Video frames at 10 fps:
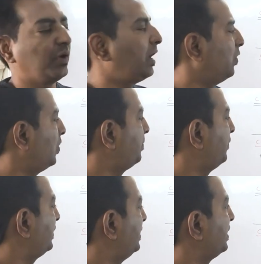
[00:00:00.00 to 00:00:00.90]
So I
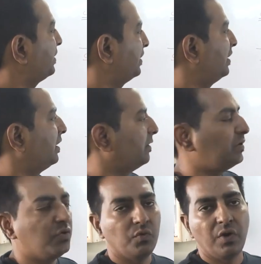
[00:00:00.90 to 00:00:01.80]
hope with this
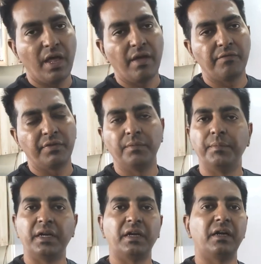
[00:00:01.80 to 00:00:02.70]
you have some
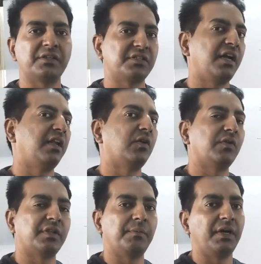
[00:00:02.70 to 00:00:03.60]
better understanding
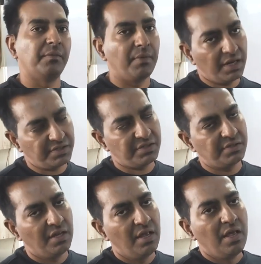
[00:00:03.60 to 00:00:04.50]
on subnet
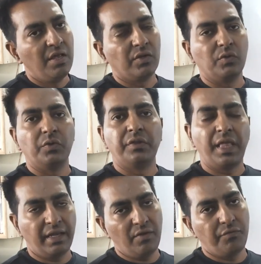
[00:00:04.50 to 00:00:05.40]
mask. So
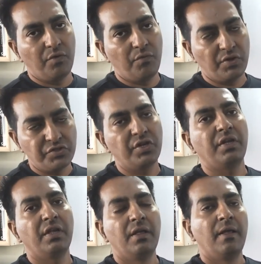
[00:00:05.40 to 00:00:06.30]
thank you for
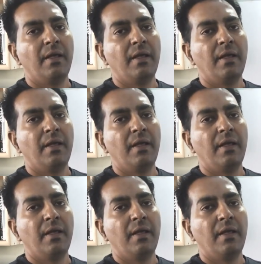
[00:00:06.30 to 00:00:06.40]
watching.